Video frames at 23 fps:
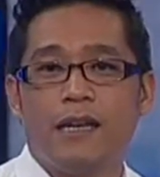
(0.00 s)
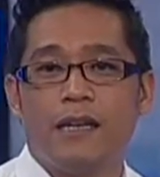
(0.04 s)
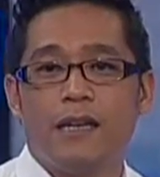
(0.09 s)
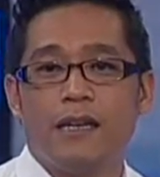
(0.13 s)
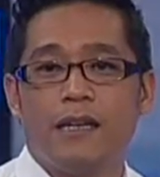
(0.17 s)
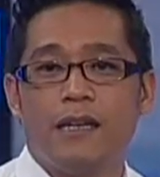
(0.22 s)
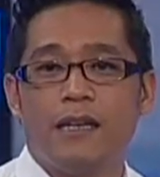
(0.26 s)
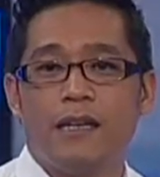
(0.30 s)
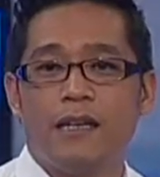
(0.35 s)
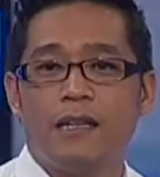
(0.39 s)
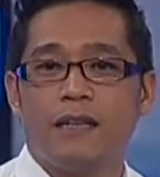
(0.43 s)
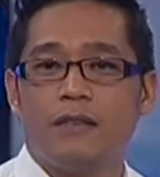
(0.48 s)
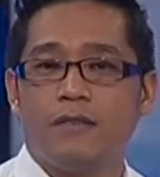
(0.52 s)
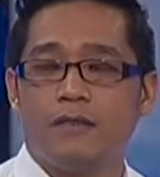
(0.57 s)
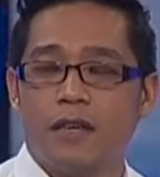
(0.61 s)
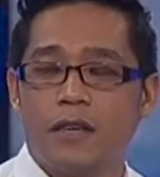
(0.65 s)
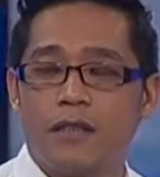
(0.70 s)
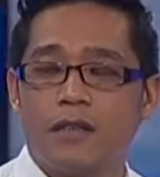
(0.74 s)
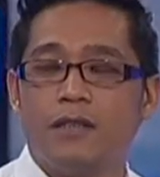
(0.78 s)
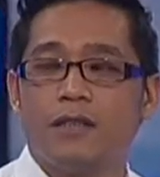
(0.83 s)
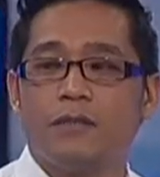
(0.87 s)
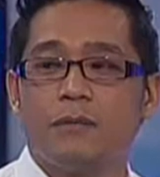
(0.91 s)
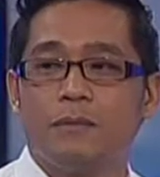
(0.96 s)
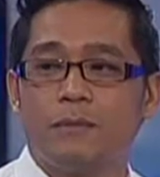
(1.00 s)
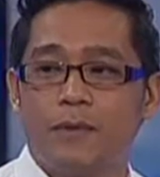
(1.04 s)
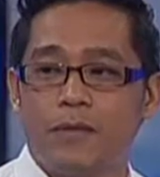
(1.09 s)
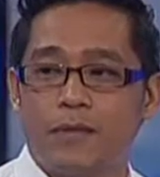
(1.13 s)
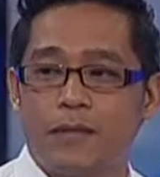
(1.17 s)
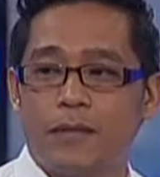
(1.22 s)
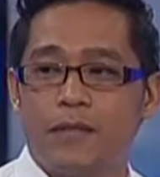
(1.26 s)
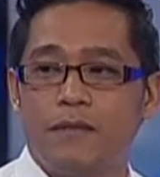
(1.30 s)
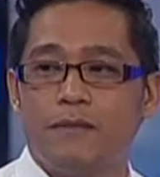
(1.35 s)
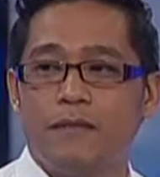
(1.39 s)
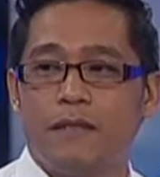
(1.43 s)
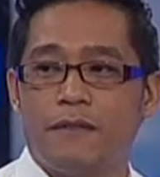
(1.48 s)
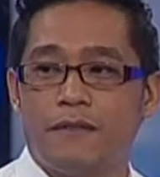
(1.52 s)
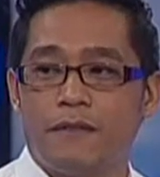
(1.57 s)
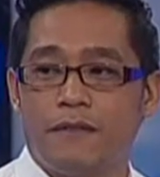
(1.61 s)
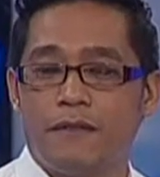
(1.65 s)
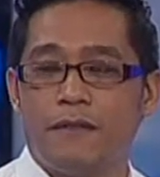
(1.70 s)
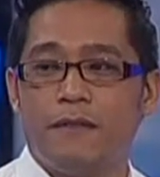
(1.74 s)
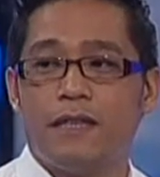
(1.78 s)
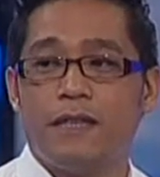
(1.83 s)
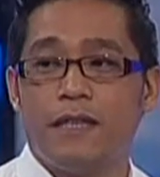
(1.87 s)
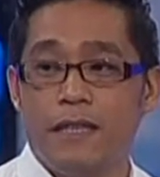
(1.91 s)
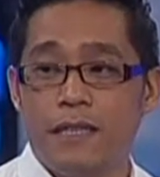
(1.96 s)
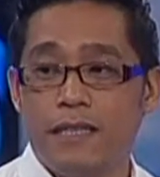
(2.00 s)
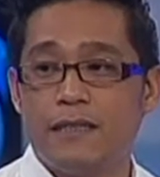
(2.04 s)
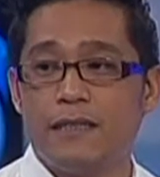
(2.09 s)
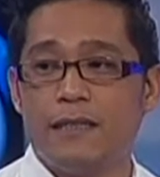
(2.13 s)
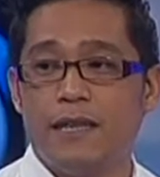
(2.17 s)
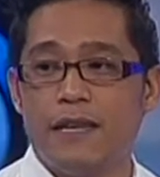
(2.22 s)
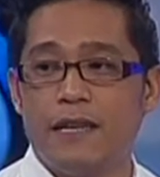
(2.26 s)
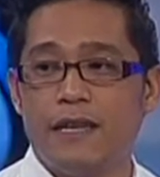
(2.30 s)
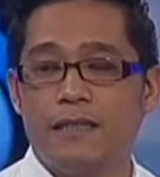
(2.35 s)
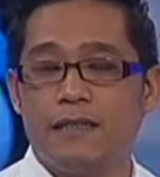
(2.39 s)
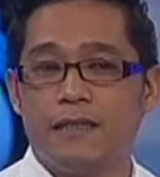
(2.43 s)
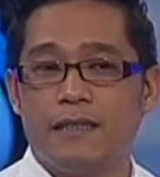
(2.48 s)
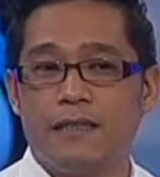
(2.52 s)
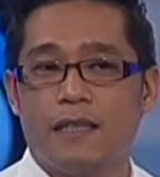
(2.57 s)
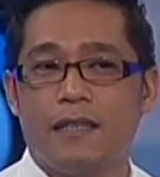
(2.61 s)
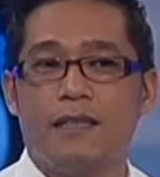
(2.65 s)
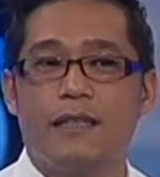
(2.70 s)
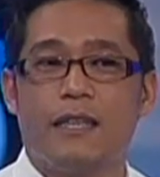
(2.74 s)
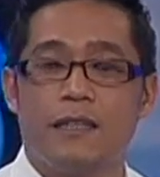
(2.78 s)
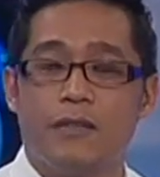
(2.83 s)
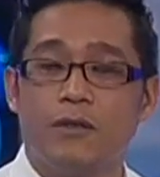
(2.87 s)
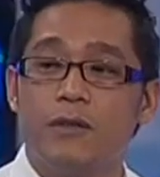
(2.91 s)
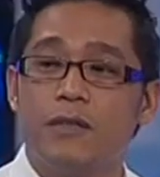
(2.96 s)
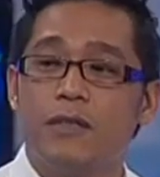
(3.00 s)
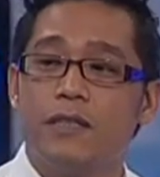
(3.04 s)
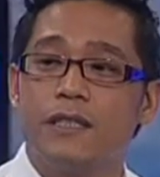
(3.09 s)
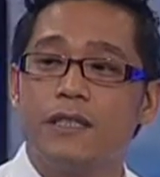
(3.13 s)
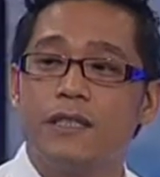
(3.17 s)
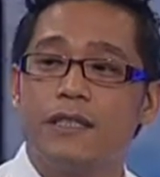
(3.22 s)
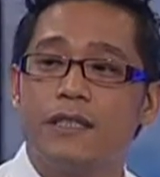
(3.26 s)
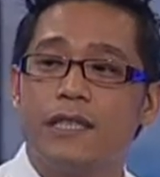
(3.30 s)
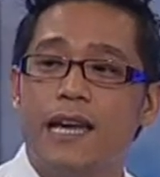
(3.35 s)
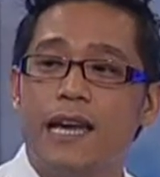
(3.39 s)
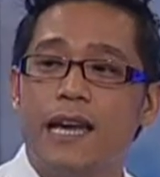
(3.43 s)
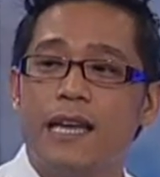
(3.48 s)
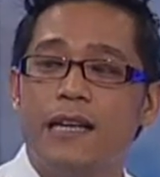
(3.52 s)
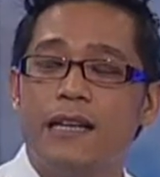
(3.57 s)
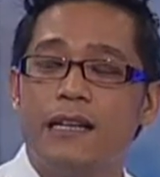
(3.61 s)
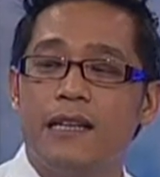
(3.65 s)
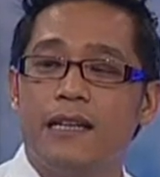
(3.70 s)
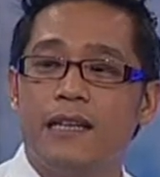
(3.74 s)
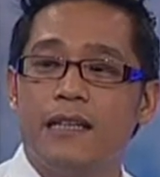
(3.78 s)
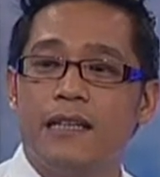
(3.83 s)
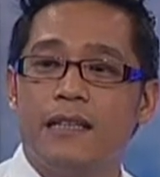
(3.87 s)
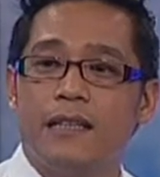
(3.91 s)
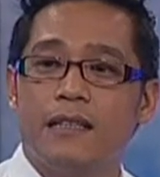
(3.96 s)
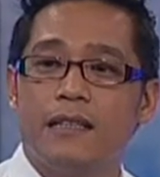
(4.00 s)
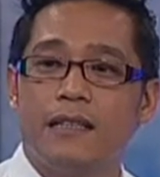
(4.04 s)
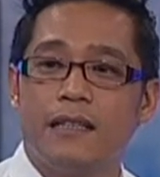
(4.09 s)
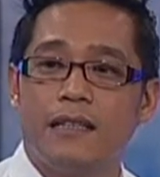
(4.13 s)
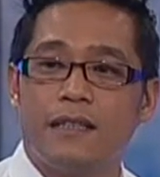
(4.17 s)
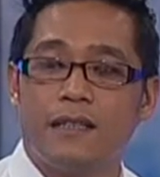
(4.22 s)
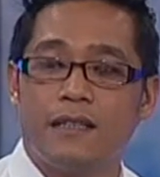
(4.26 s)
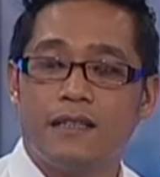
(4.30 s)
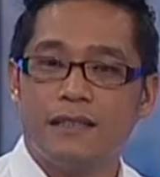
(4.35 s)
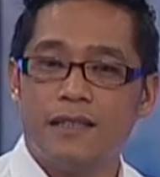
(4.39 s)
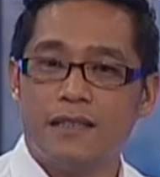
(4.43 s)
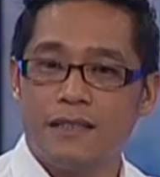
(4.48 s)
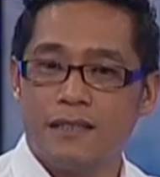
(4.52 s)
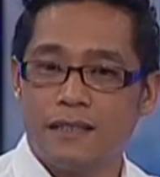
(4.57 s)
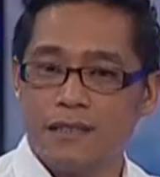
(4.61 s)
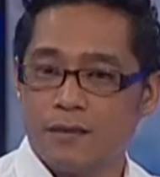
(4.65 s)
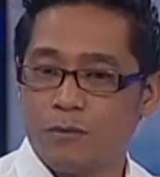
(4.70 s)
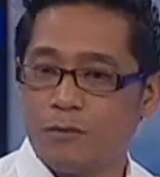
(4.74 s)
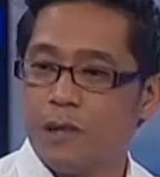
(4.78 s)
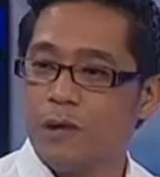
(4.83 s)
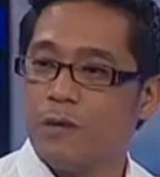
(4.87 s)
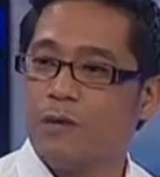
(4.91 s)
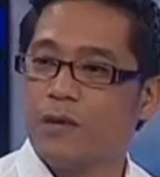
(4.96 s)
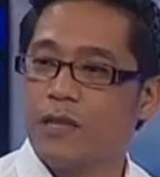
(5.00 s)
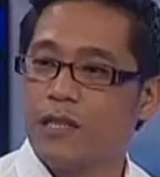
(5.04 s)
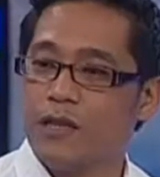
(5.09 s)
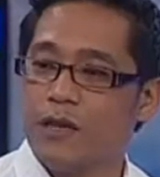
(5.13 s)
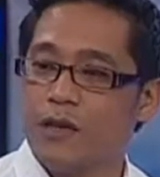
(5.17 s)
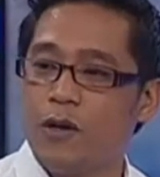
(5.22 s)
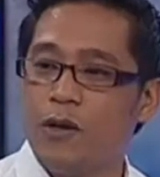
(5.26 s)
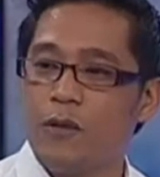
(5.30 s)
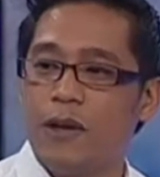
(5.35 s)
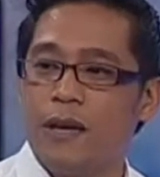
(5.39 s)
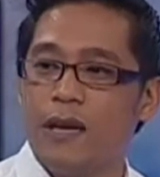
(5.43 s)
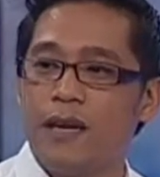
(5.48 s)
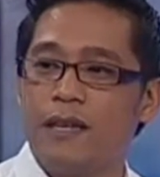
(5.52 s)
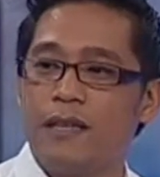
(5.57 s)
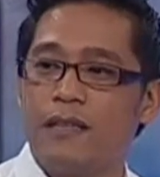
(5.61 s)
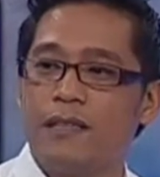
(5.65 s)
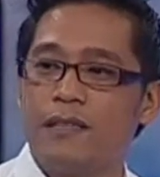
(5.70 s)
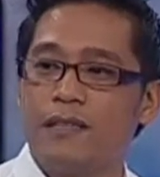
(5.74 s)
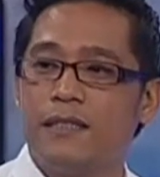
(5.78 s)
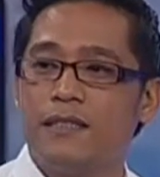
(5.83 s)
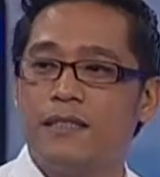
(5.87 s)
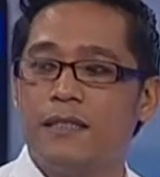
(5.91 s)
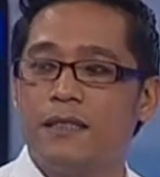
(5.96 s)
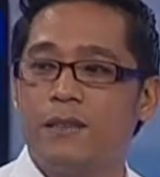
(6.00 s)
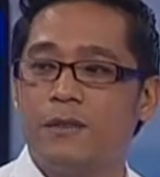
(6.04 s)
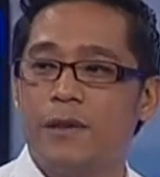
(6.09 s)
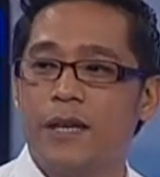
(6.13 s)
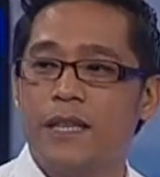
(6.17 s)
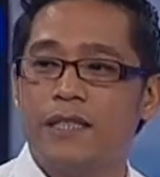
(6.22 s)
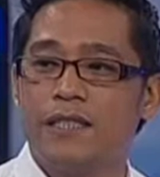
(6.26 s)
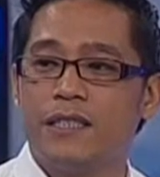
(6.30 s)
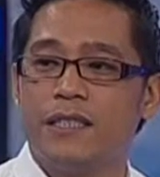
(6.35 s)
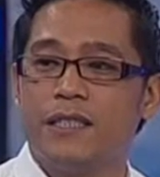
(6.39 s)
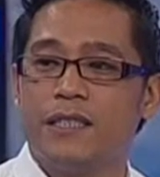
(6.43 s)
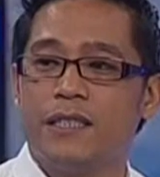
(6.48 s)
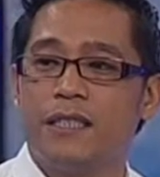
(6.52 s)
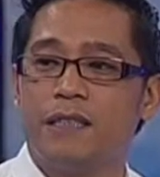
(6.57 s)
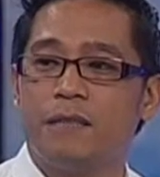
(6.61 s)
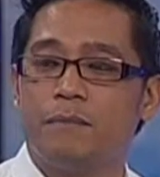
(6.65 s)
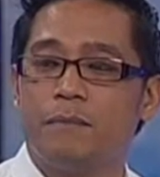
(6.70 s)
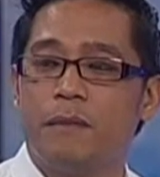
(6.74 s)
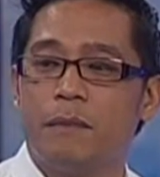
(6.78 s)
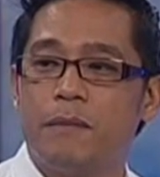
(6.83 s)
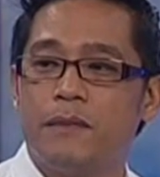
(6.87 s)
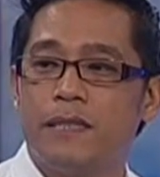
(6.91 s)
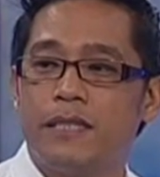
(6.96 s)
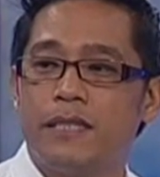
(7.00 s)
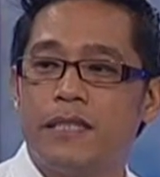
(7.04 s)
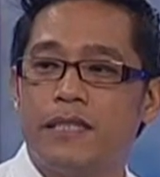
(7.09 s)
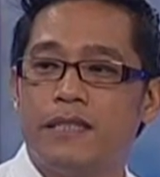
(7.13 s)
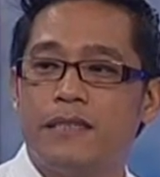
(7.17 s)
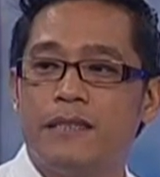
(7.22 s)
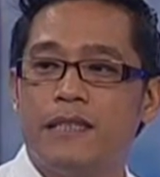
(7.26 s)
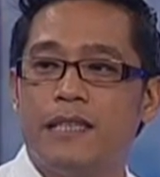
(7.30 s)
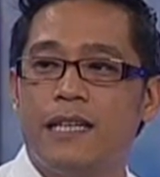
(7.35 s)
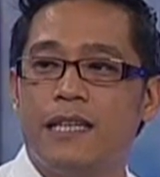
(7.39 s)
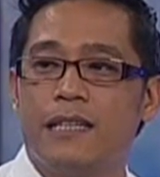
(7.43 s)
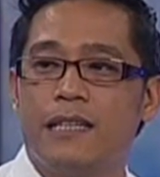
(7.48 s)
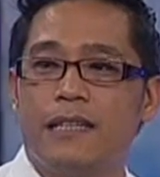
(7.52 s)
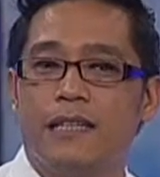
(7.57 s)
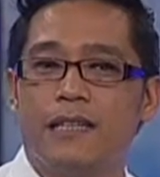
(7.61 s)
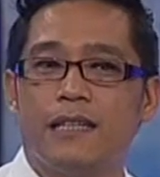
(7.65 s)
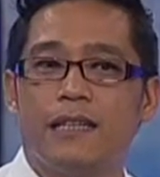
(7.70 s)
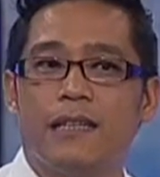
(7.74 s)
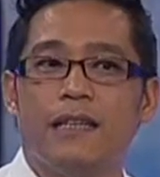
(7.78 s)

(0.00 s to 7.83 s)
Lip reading: They're very supportive of these things. They do understand that this is where we're going. This is the direction that the publishing is taking.